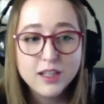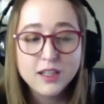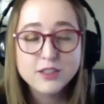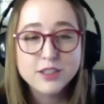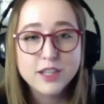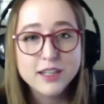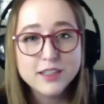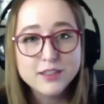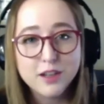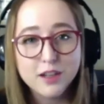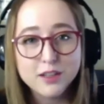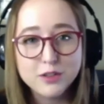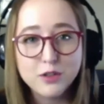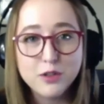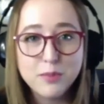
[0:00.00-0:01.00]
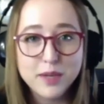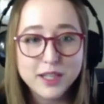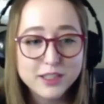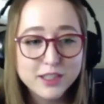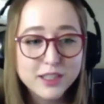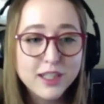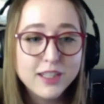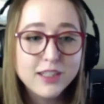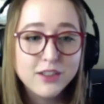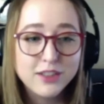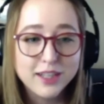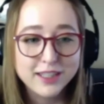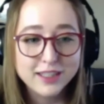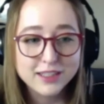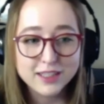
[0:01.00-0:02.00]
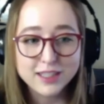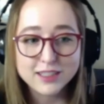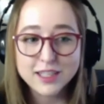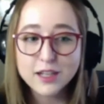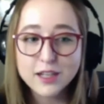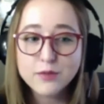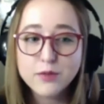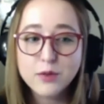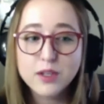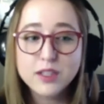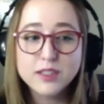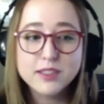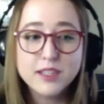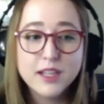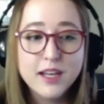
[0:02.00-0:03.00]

John is also a major in the United States Air Force